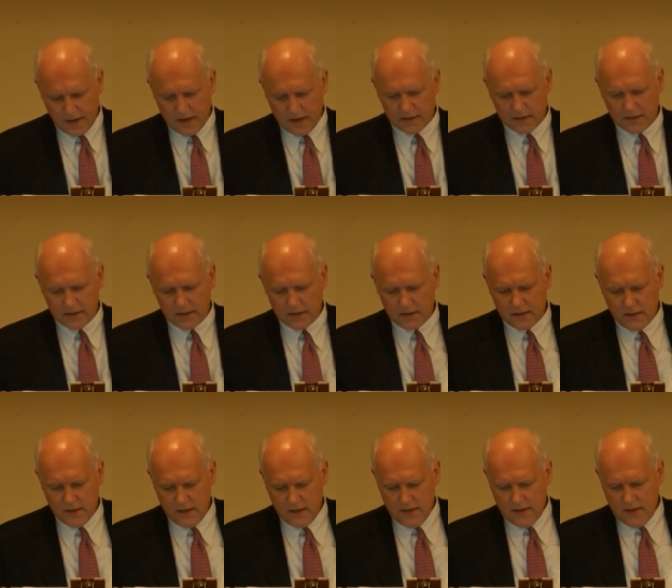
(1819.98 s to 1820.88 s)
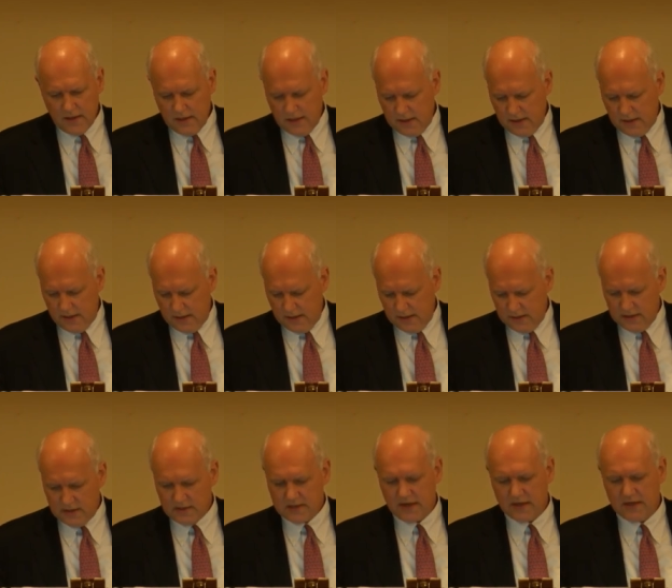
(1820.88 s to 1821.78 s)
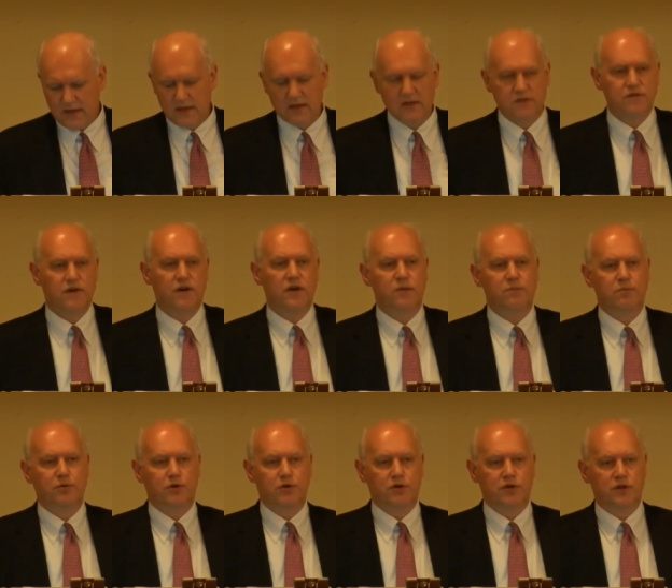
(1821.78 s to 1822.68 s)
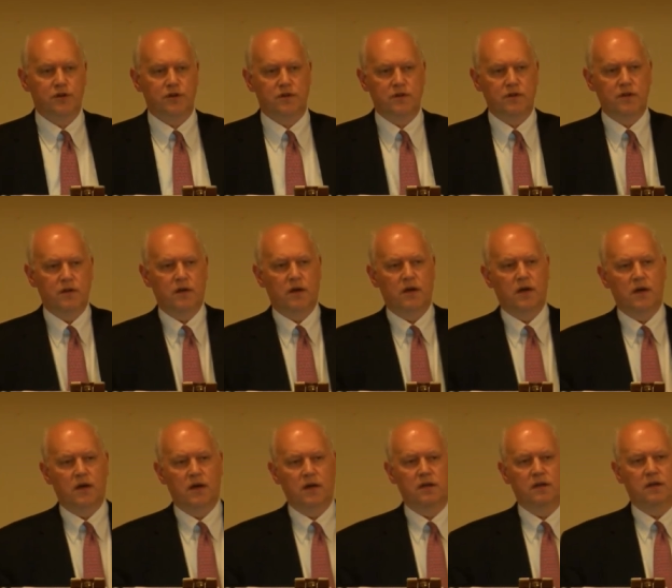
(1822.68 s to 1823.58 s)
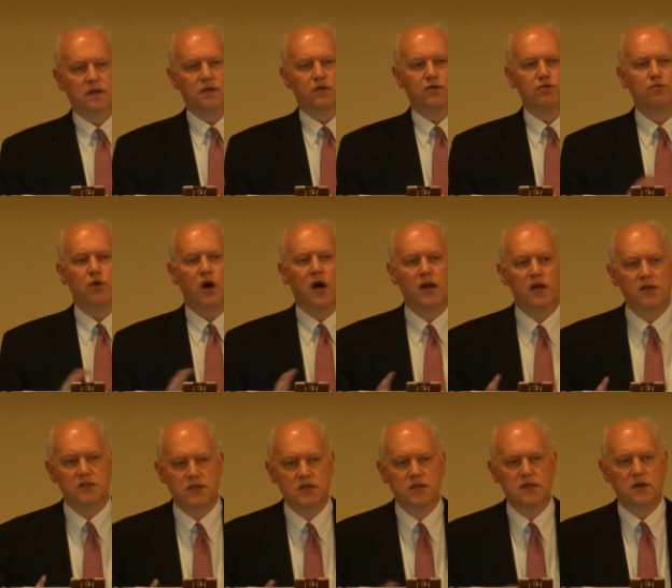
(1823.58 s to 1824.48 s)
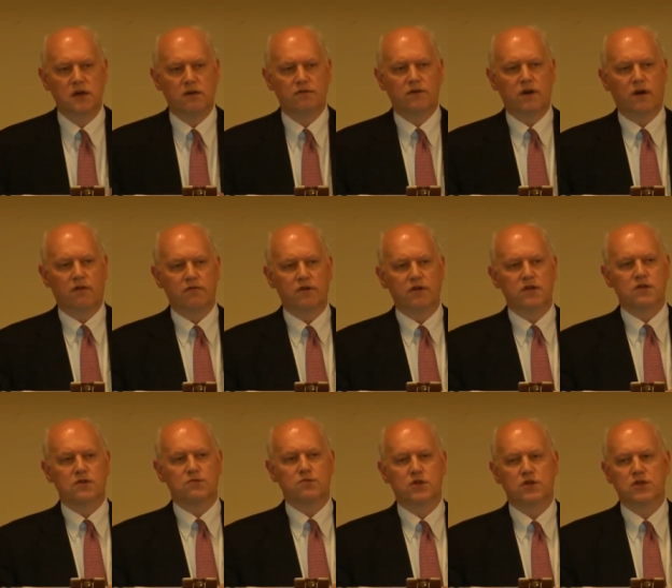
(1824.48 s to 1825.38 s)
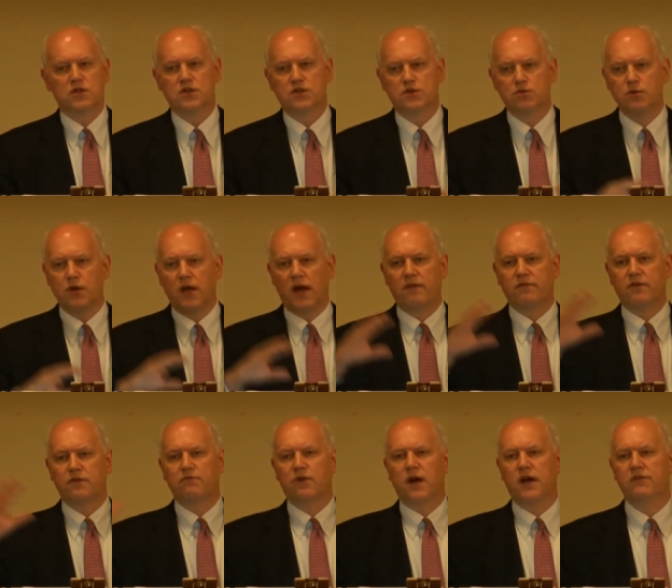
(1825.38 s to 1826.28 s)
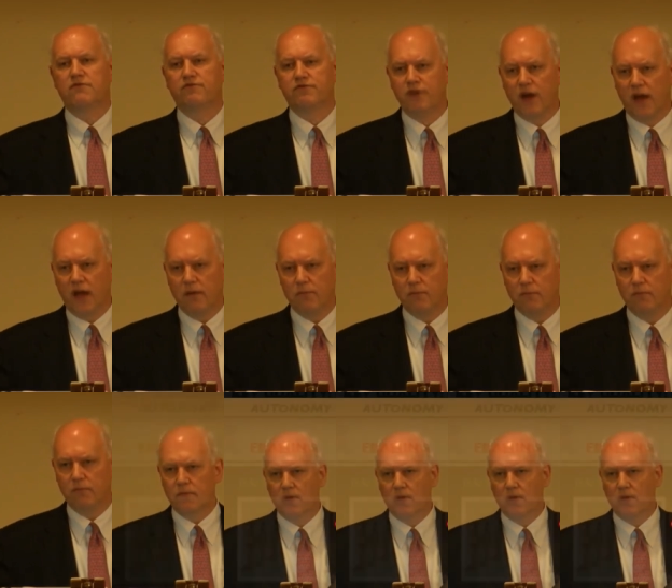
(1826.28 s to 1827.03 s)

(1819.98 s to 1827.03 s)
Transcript: I think this I think is very important. the duality of governance, which is, do we have the right frame?